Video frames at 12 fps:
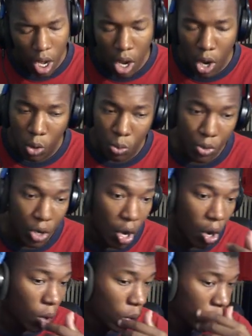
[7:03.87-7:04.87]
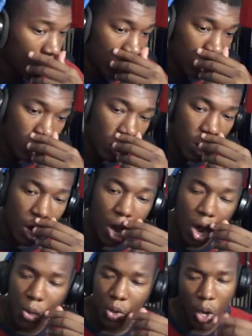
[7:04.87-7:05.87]
Oh, no.
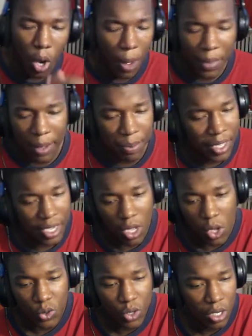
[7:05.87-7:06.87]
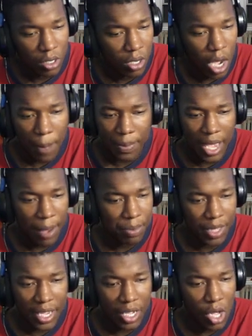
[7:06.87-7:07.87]
Oh, no. I'm not playing Call of Duty. I'm
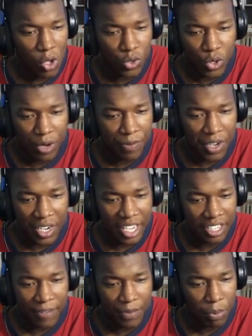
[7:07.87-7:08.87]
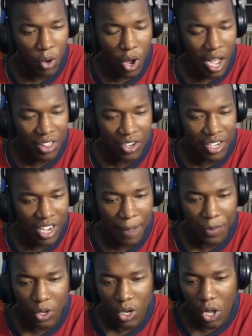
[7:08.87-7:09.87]
not playing Call of Duty for the next... Bro, I literally
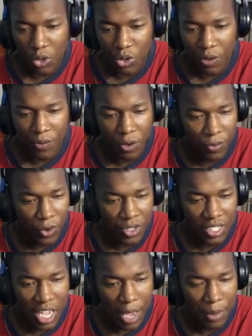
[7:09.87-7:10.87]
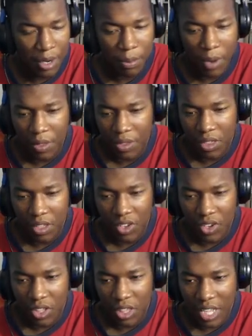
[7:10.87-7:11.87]
hopped on Call of Duty for the first time in a month
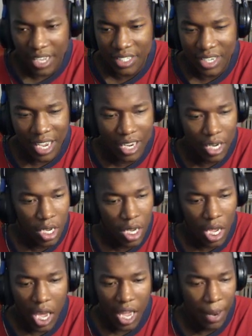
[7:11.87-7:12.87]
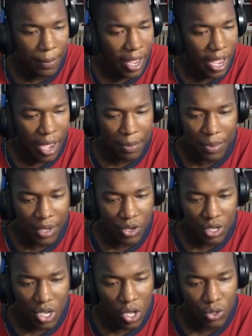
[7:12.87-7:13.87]
last night. And I'm not hopping
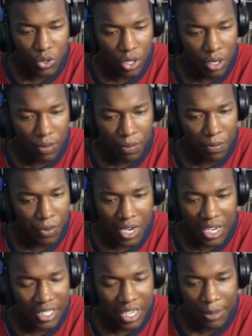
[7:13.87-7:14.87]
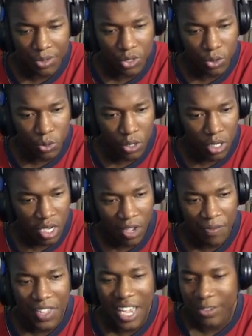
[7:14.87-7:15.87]
back on Call of Duty for any time soon.
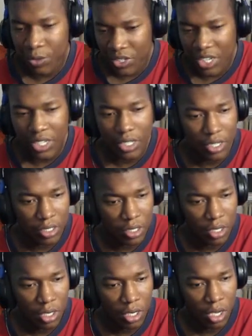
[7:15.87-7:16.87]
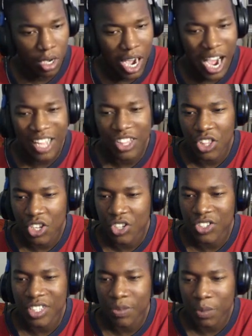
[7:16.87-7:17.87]
That's ridiculous. I
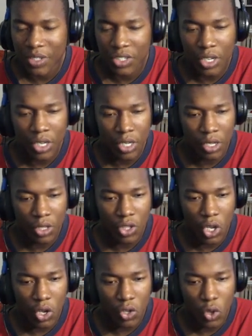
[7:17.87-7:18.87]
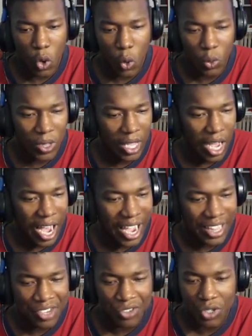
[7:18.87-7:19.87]
literally just mentioned the whole
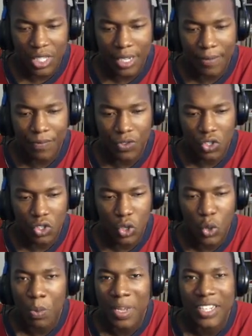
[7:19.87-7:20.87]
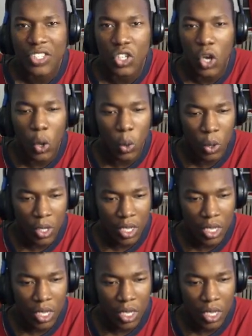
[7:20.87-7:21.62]
eye laser thing 2 minutes ago.